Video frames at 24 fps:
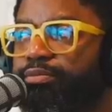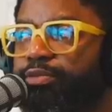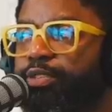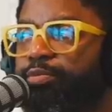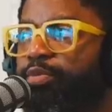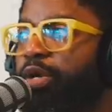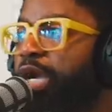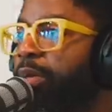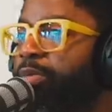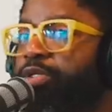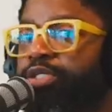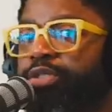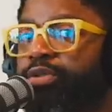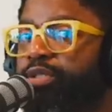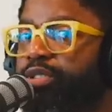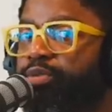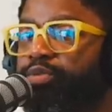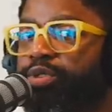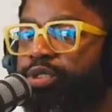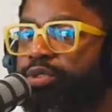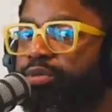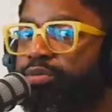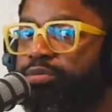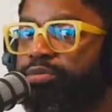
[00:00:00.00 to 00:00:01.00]
I promise you he
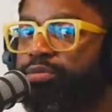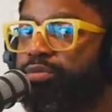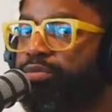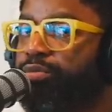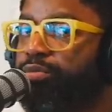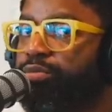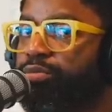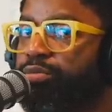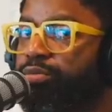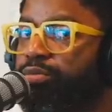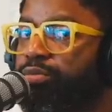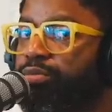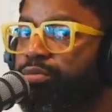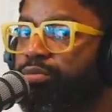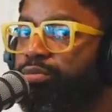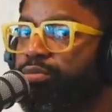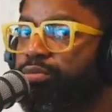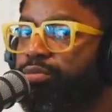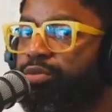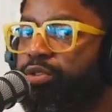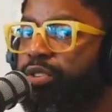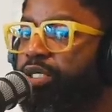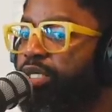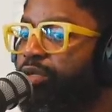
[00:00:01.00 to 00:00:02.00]
will.
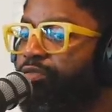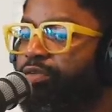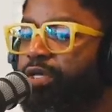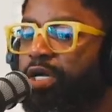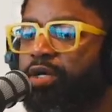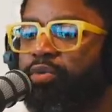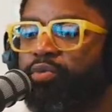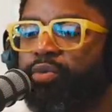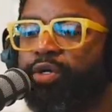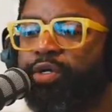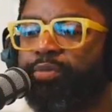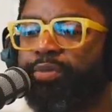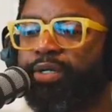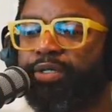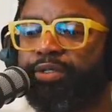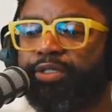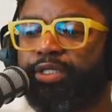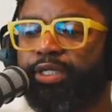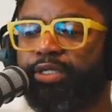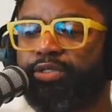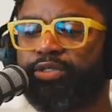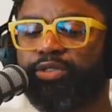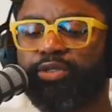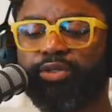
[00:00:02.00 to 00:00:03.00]
You ain't even got to worry about
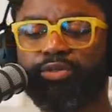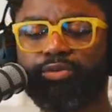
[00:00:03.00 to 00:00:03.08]
that. So,